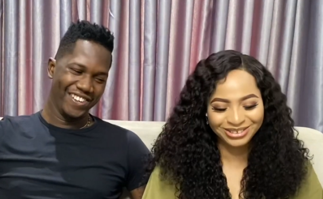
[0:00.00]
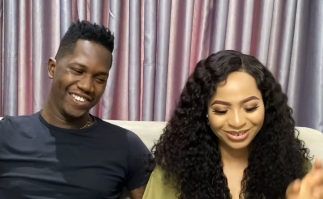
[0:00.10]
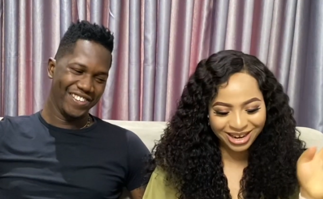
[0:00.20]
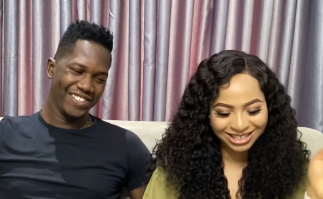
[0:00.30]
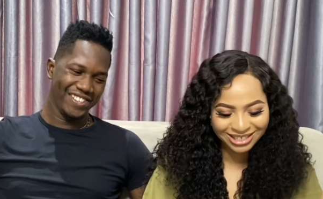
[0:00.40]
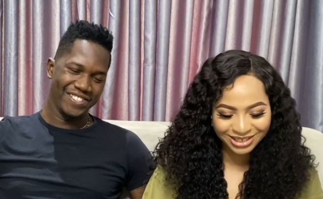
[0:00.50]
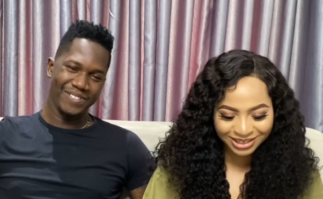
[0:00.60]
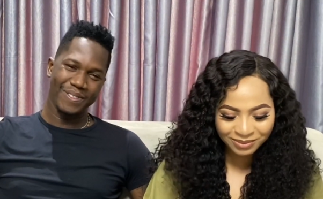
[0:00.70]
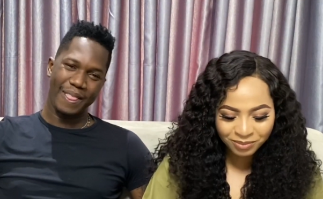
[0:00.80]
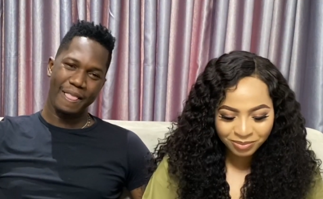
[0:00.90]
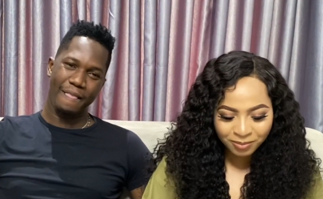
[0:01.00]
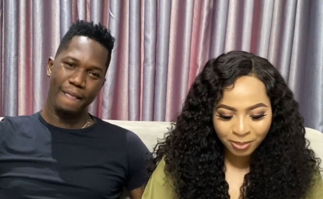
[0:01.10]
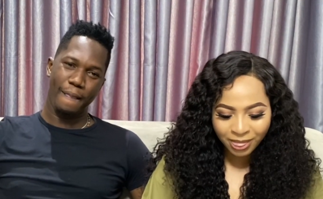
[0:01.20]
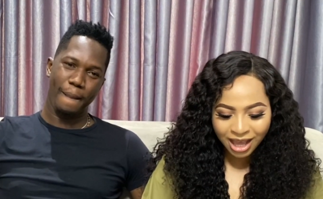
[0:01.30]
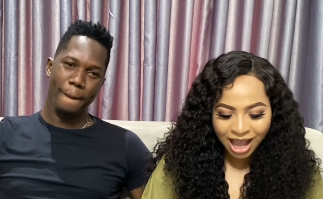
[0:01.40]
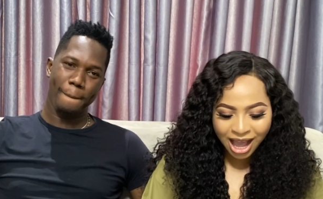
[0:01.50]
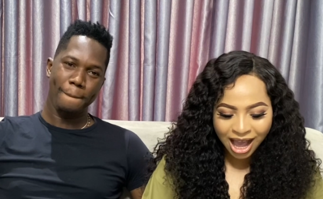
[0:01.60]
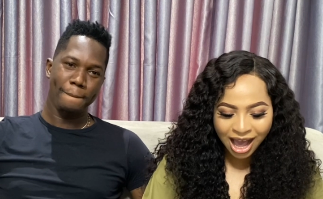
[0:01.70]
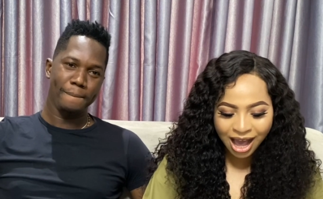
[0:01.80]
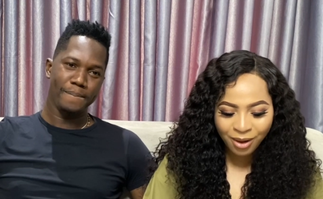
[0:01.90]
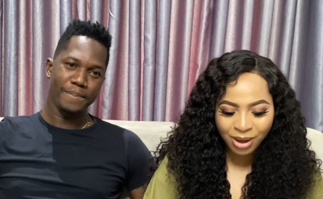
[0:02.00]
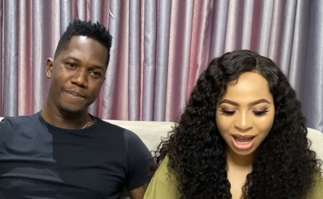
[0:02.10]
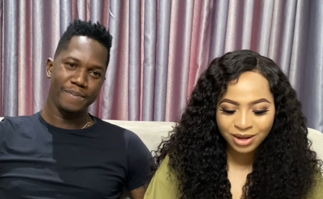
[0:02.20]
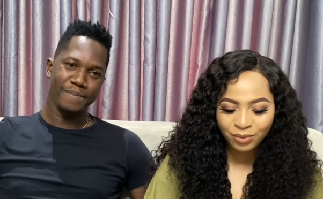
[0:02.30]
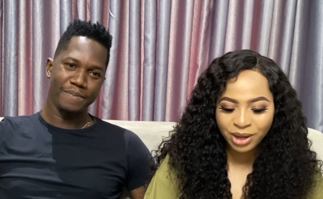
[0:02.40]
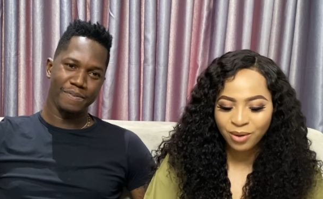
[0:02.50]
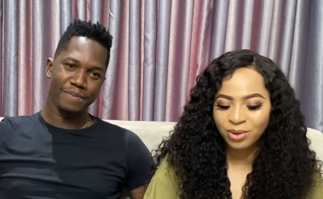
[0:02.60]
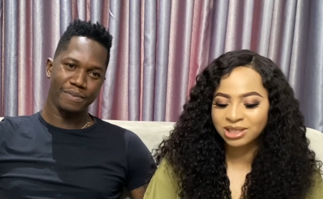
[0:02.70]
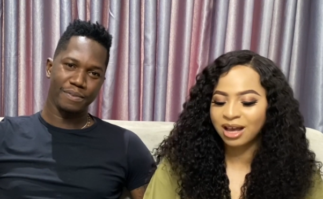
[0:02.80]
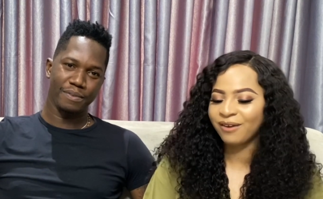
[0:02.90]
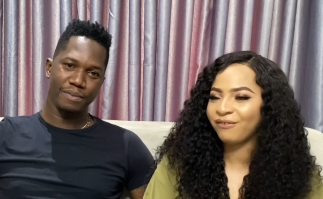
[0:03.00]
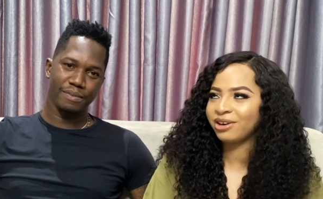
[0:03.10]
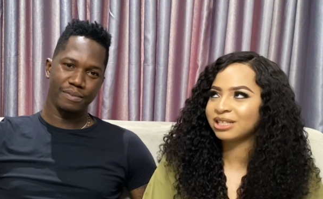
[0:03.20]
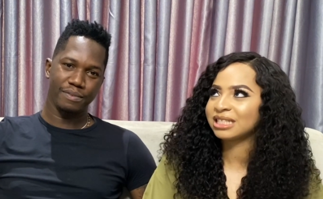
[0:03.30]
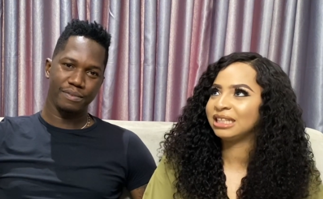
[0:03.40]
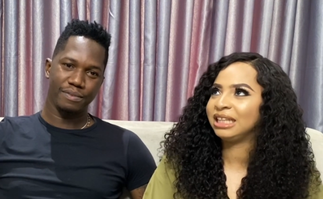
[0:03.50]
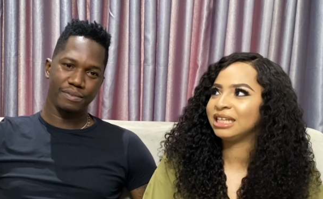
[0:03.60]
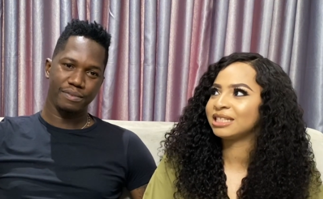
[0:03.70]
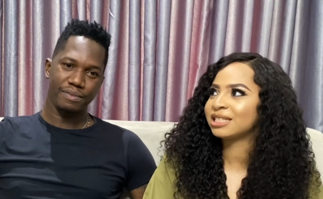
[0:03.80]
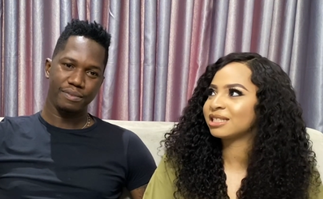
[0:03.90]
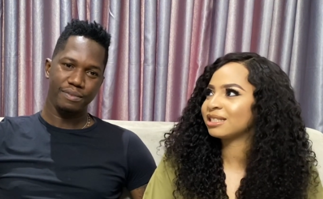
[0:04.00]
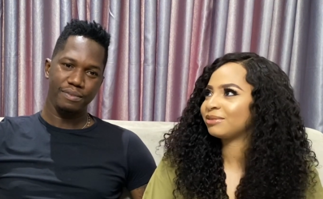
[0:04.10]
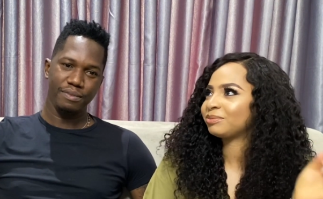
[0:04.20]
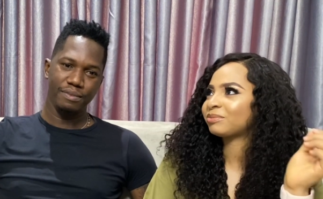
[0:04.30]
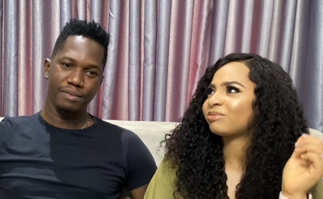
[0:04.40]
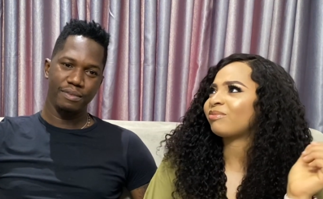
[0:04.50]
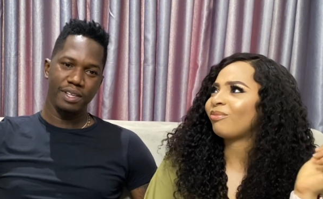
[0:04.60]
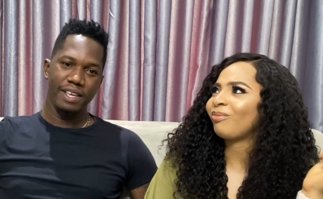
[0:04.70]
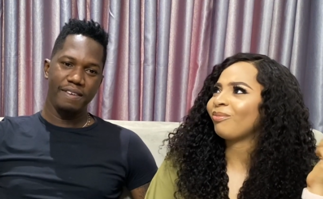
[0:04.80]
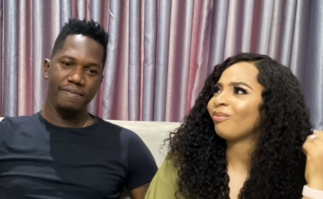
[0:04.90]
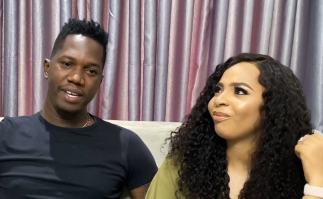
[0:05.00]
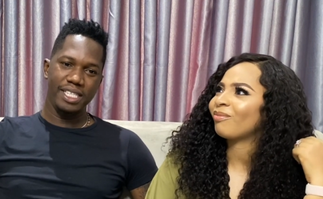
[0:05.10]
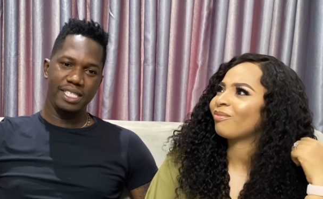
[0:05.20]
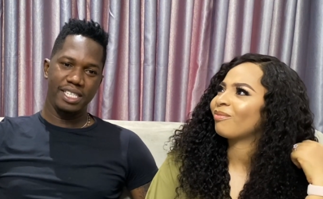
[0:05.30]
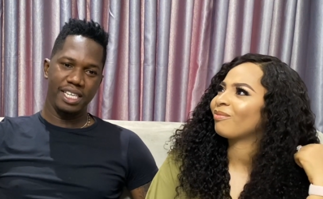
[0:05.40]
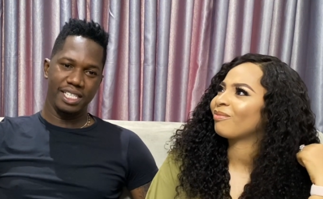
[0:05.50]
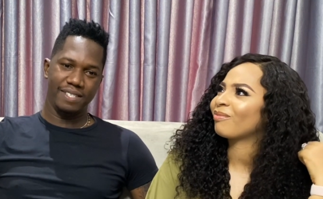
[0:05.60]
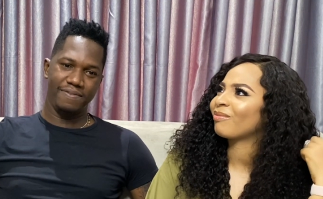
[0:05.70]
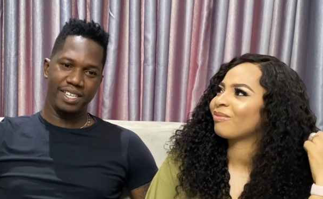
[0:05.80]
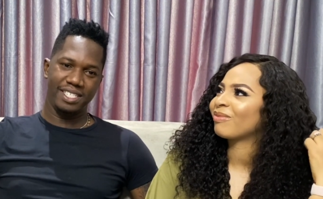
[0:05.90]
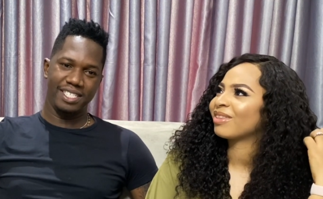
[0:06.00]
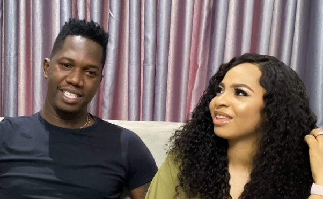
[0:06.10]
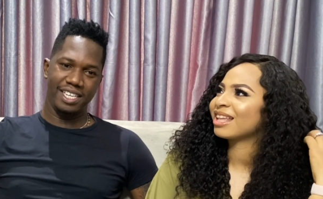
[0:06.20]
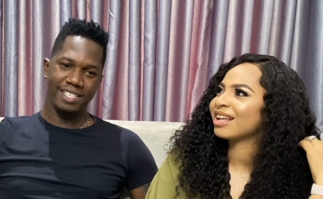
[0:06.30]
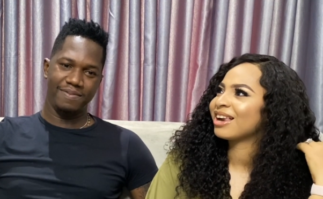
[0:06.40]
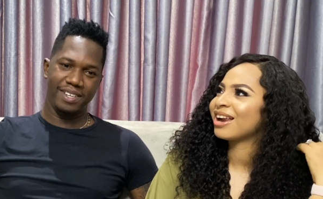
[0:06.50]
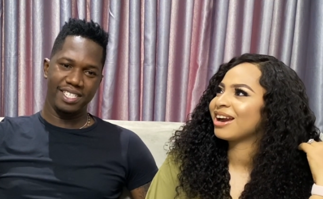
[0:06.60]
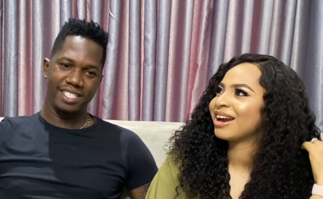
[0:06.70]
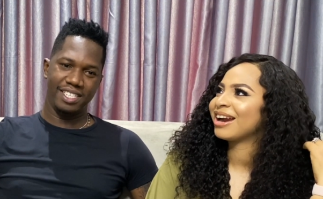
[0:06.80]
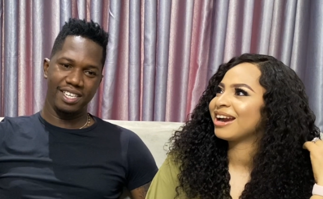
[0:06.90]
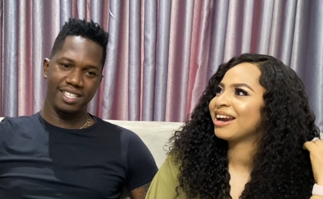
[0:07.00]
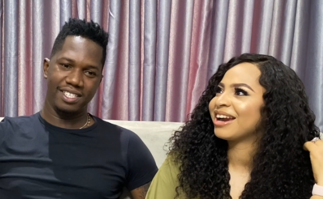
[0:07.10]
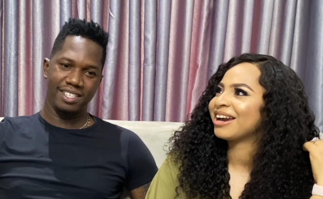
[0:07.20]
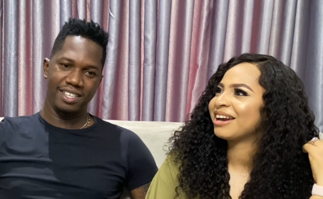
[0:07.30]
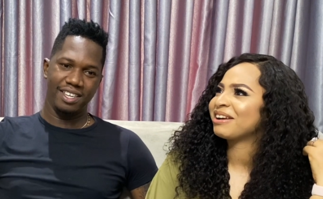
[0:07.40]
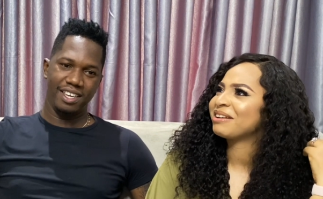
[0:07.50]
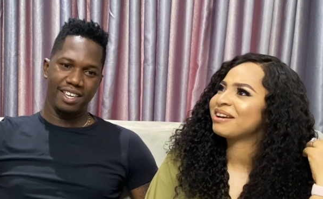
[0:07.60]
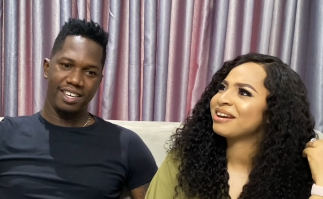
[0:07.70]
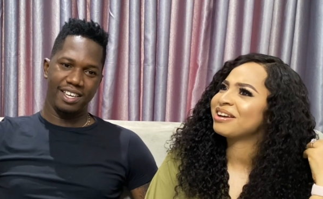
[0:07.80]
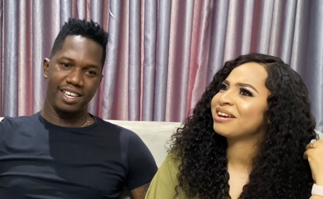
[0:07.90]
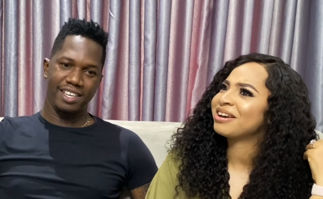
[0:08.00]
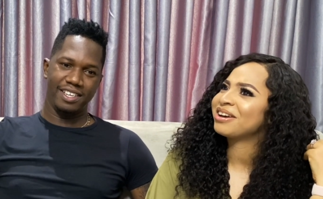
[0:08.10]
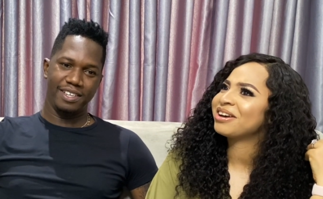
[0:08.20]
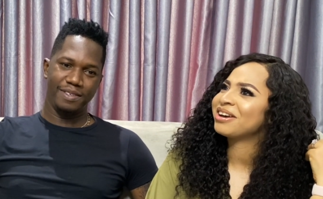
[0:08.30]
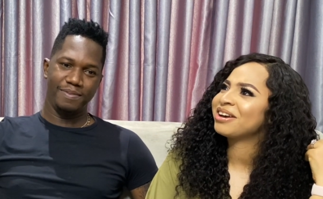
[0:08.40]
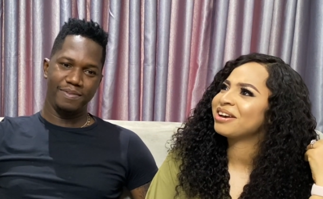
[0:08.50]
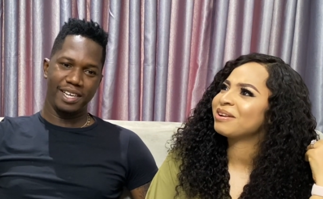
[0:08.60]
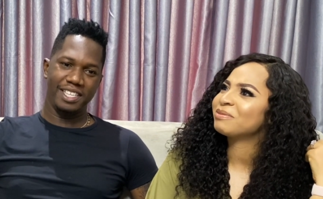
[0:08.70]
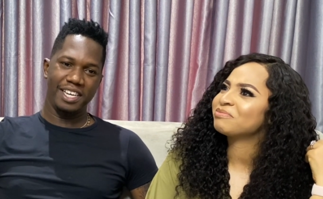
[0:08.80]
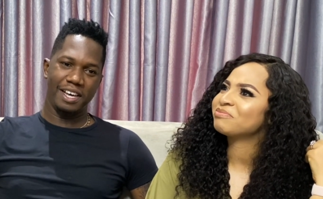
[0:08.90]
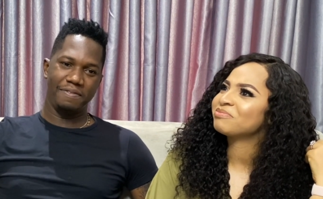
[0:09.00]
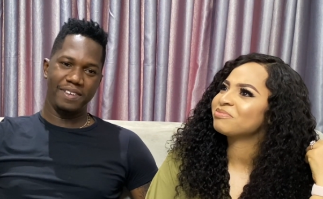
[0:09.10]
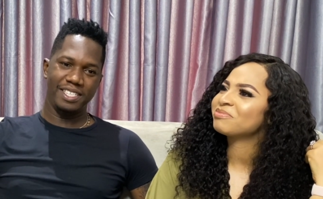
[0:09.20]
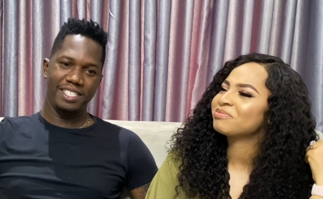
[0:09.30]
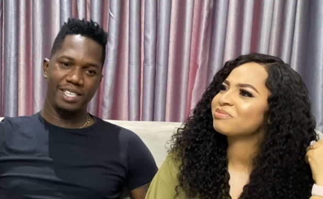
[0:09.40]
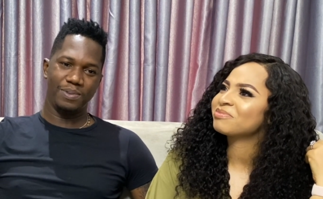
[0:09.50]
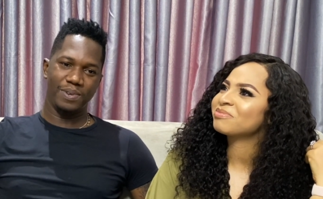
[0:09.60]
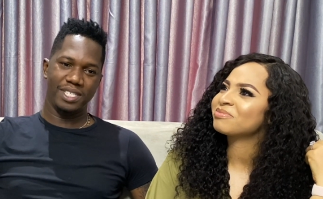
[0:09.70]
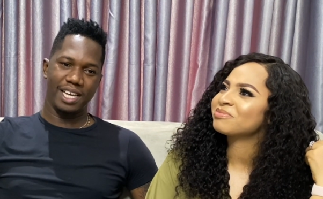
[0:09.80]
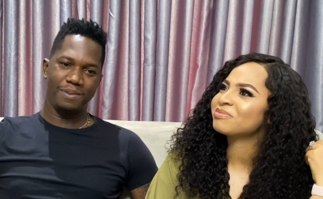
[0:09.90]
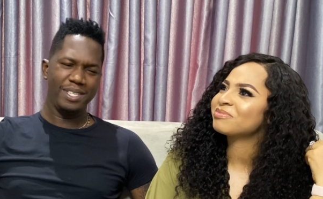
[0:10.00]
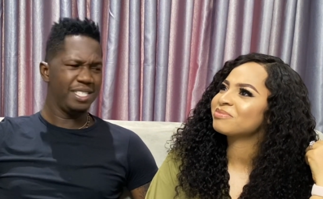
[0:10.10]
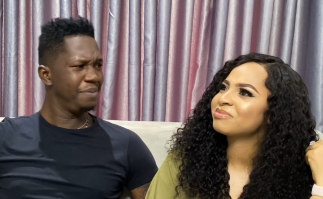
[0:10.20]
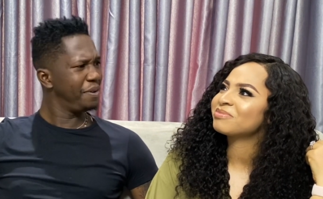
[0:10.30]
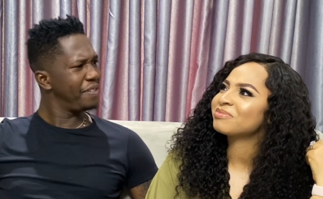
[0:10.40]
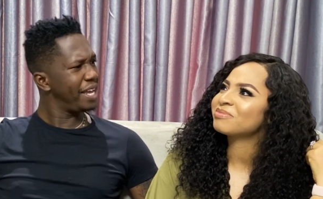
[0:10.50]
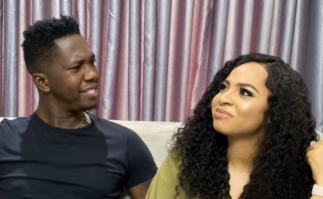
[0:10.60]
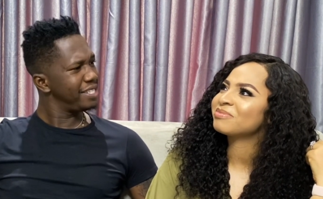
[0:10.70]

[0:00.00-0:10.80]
Speaker 1: question: How and where was our first date?
Speaker 2: First date, first date, first date. Um, I think our first date was at what's the name of that